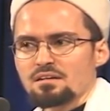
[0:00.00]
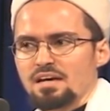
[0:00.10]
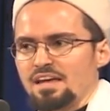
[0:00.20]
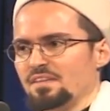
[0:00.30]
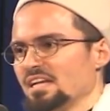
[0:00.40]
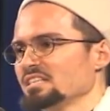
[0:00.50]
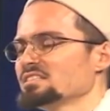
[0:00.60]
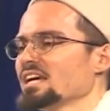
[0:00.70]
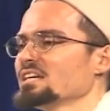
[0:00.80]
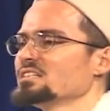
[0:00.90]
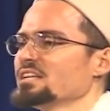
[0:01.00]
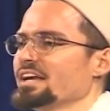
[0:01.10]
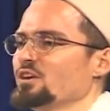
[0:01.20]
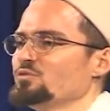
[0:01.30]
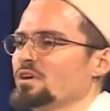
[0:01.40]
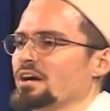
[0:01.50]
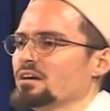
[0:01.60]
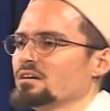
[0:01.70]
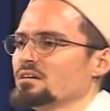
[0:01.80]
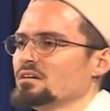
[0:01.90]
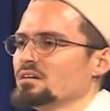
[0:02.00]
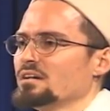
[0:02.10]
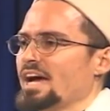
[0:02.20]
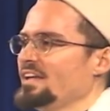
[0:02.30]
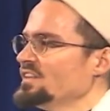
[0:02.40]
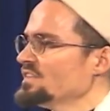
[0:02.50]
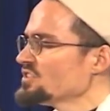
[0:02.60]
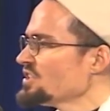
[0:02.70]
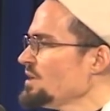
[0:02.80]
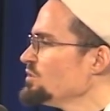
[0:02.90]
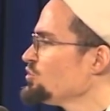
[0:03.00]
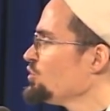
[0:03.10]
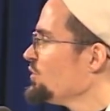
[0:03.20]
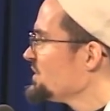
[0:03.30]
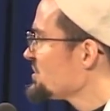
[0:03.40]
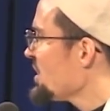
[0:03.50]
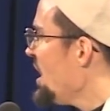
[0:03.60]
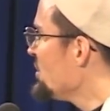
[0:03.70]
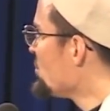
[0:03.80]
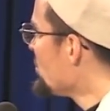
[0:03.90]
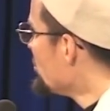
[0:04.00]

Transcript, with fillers: And then he's taken to hellfire. And then the same is true of a scholar who